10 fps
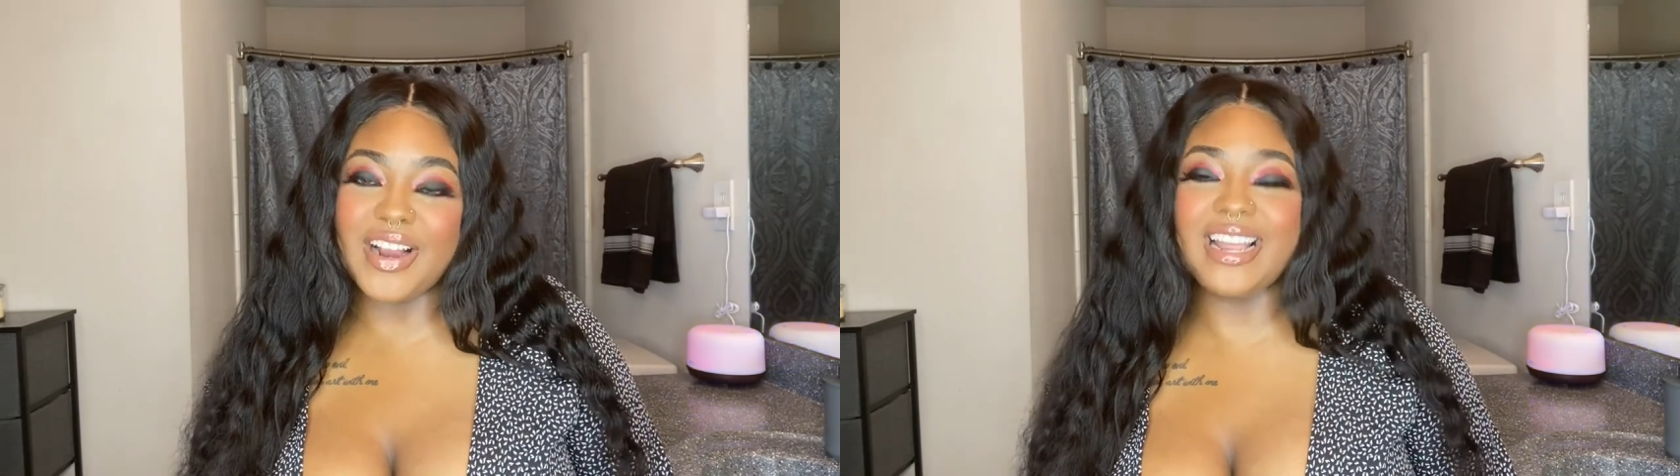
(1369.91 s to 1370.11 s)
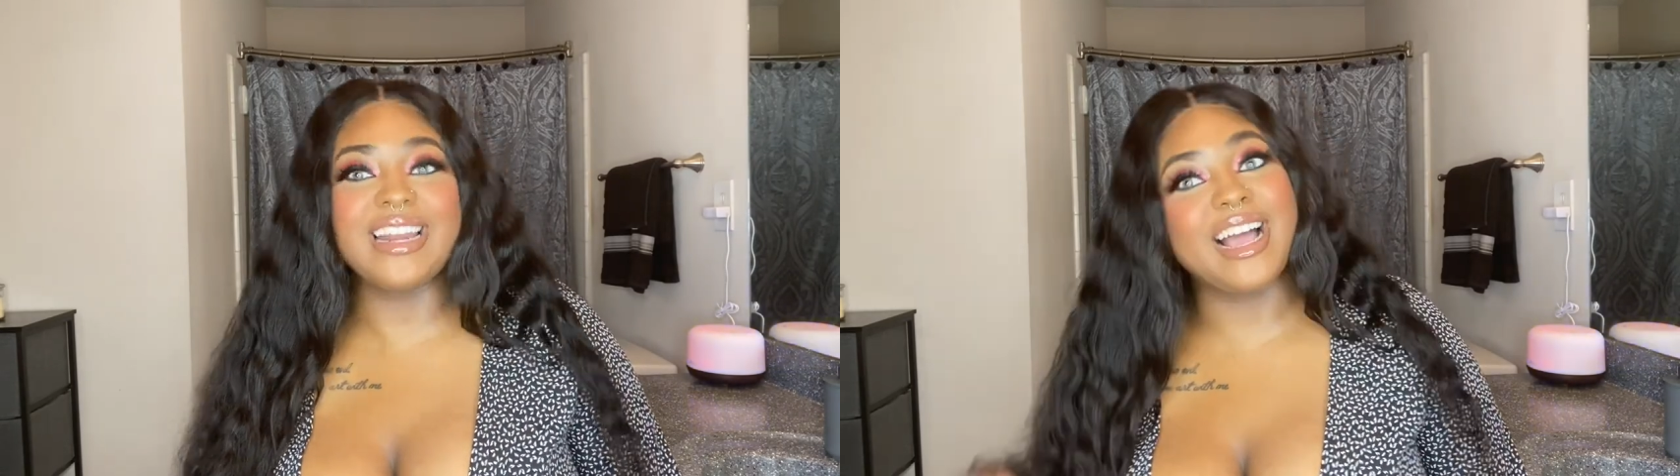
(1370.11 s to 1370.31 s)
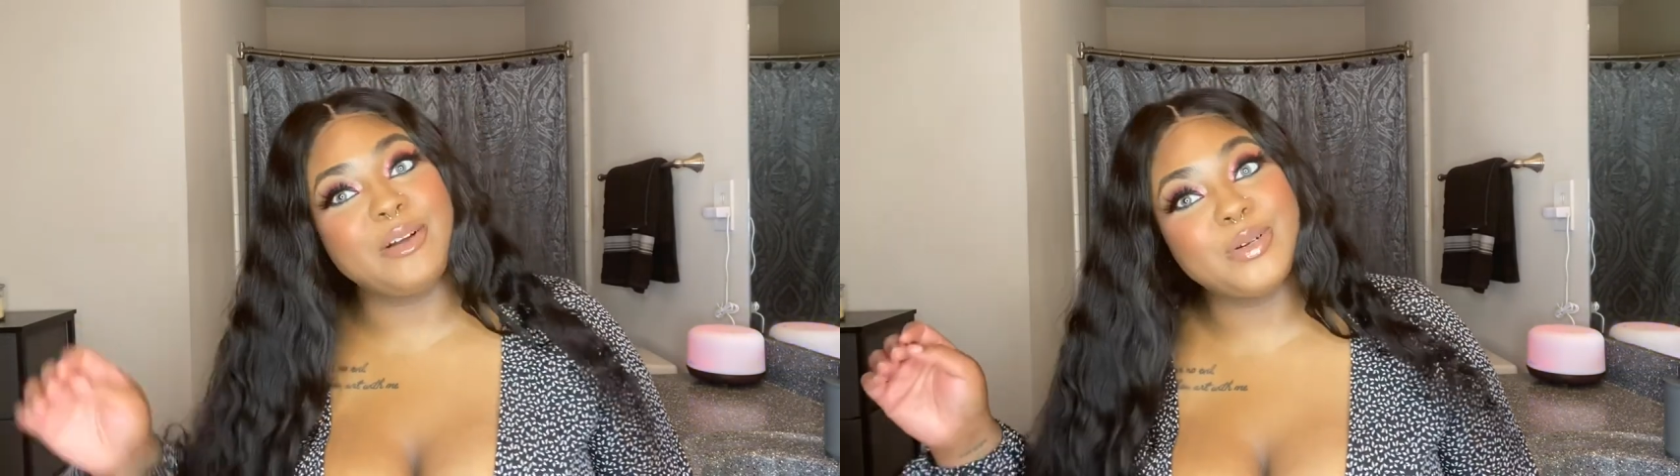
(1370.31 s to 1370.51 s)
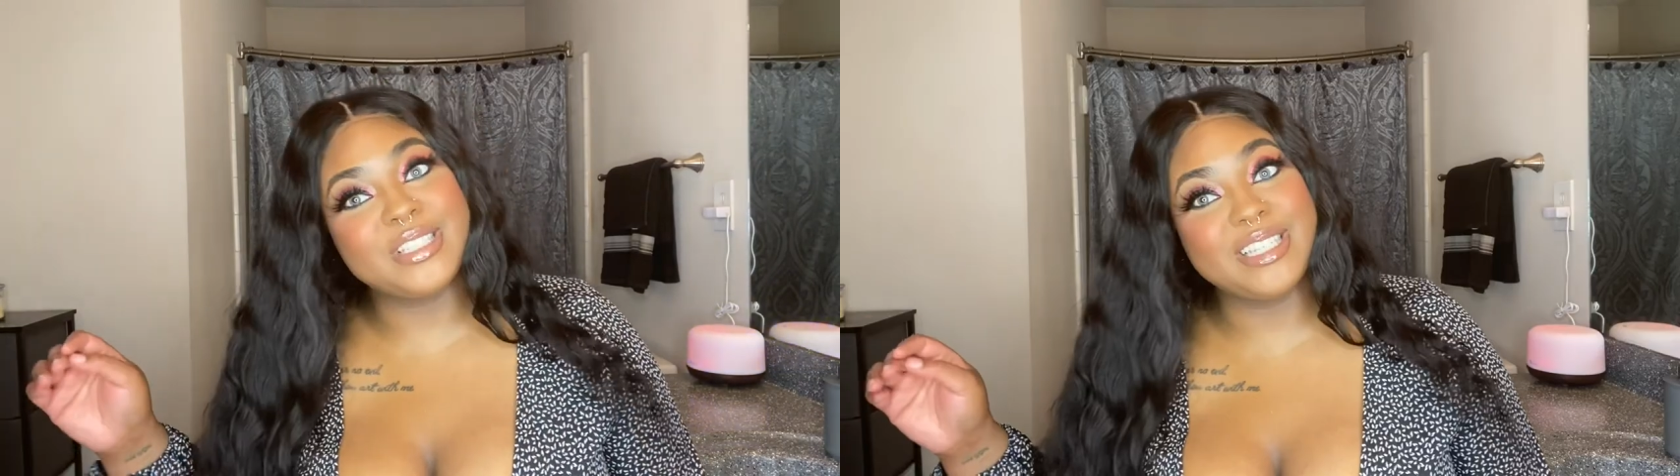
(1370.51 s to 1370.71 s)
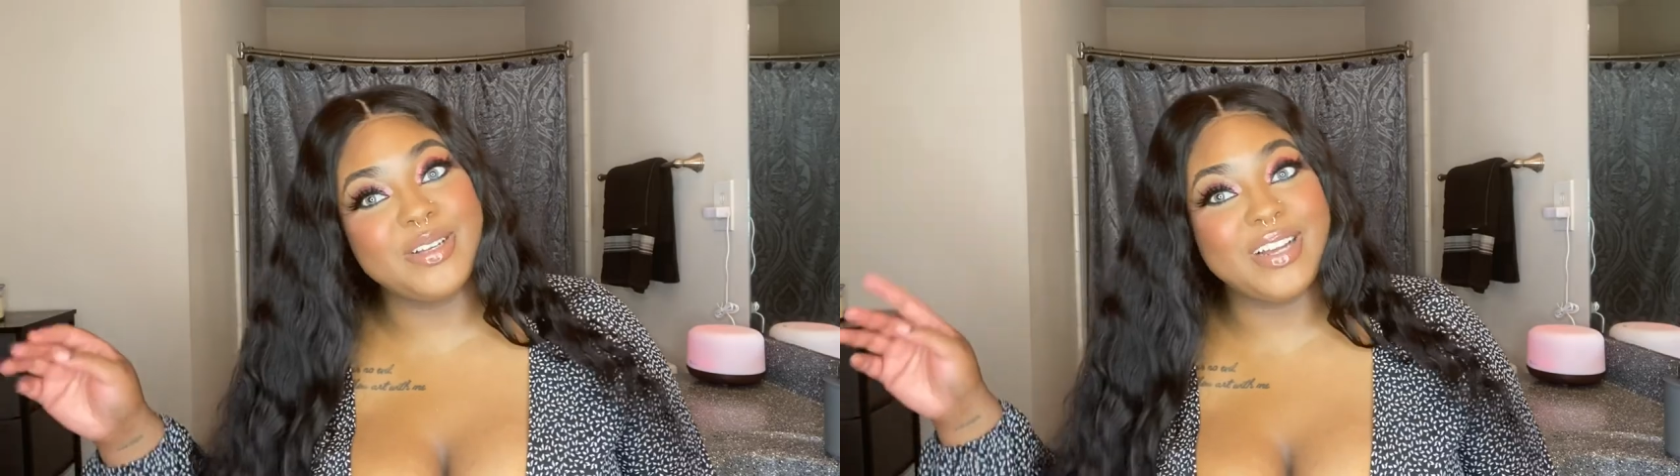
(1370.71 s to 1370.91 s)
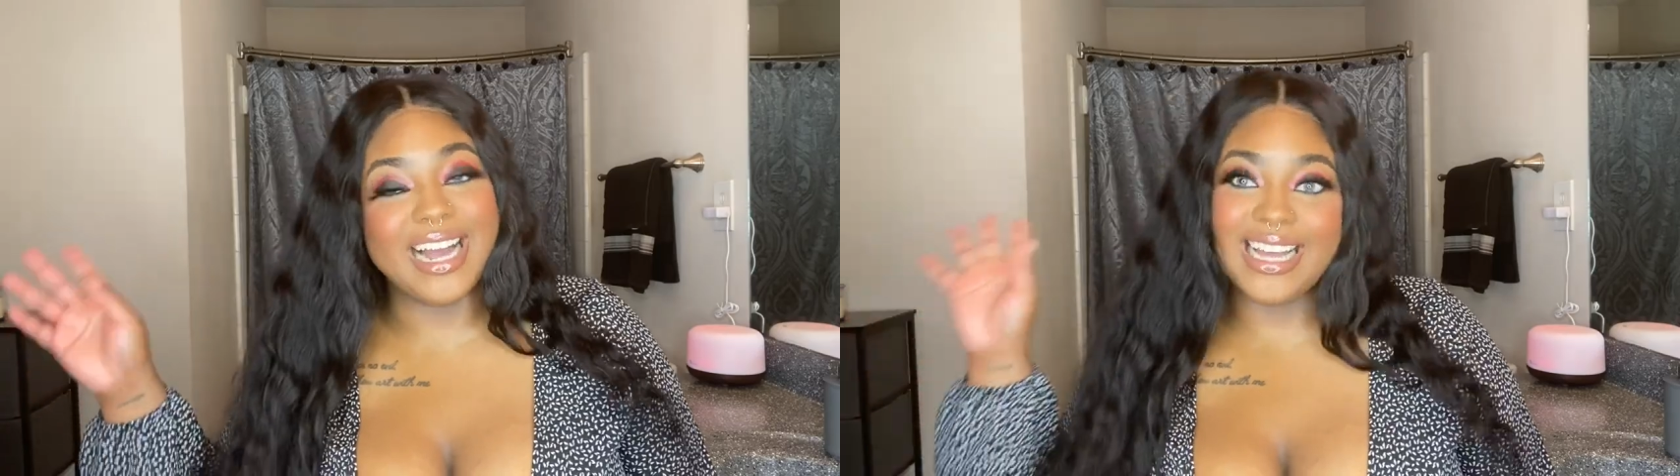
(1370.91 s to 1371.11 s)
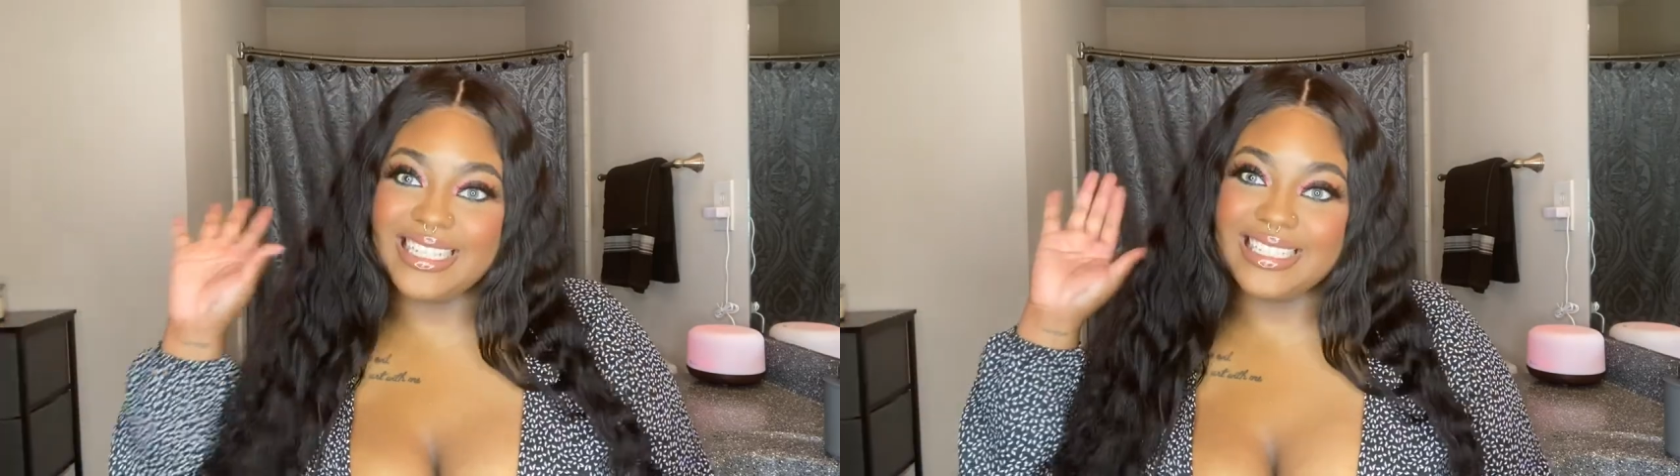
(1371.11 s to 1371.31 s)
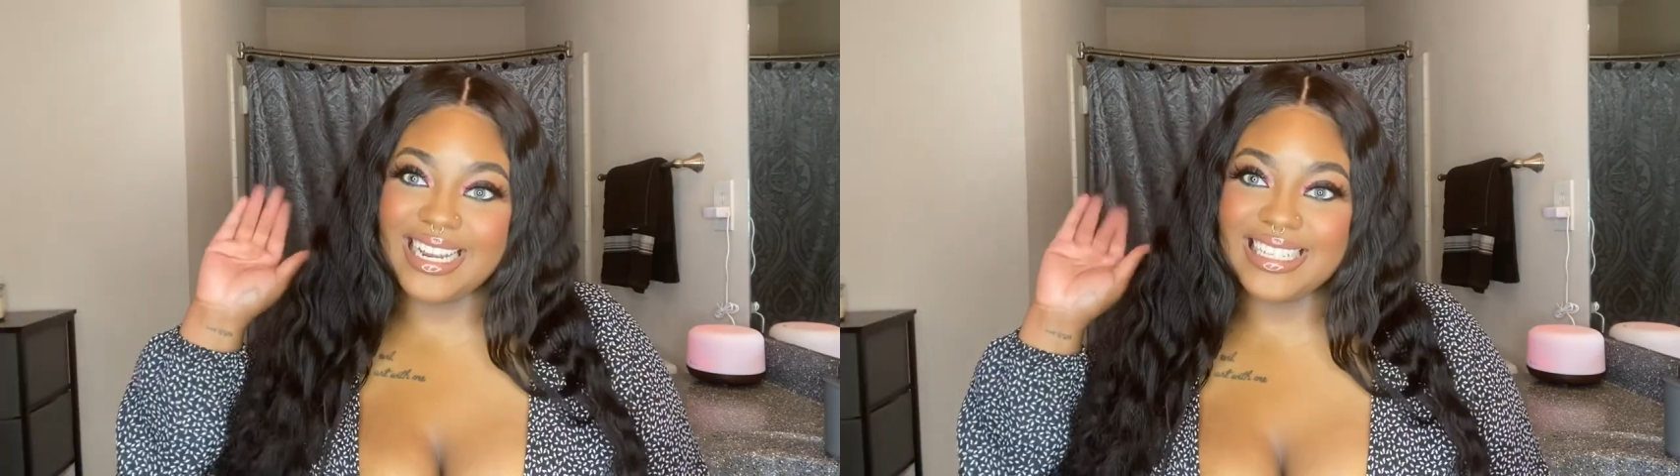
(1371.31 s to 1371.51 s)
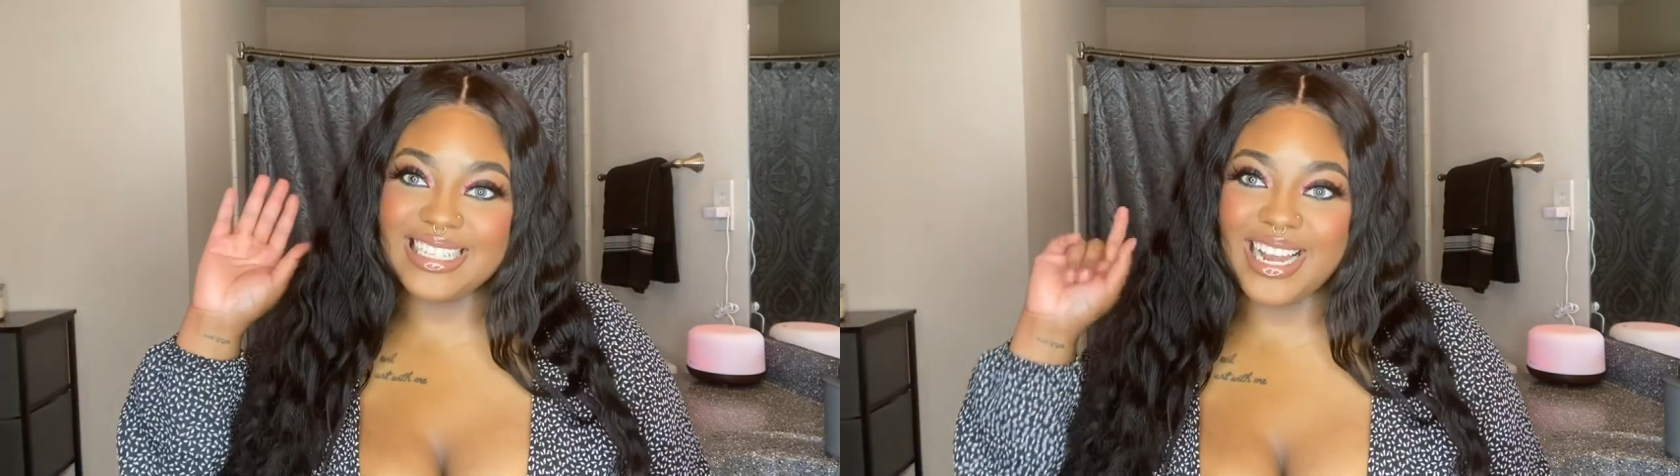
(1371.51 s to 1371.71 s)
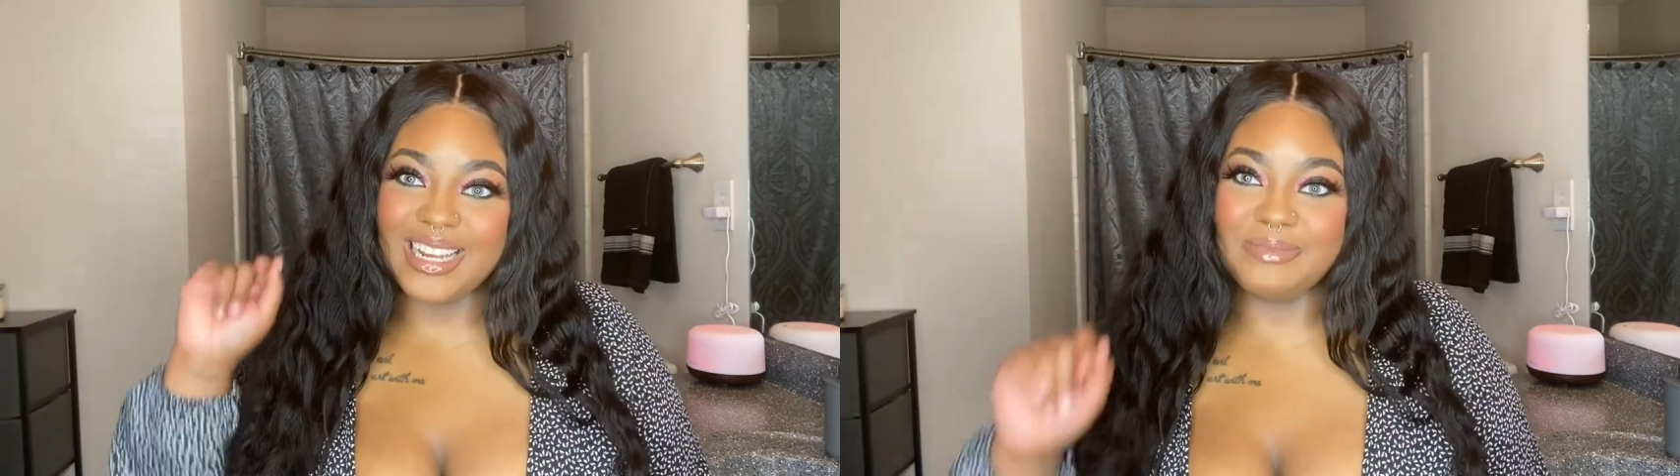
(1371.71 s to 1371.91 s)
And I will see you guys next
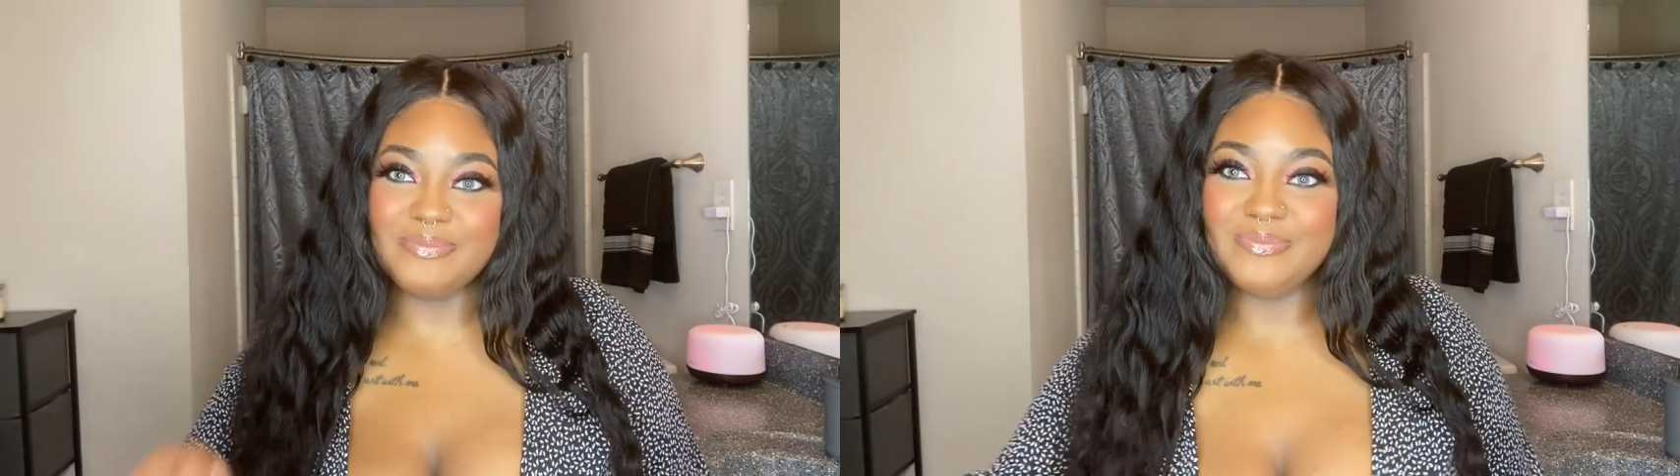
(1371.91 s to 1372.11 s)
time.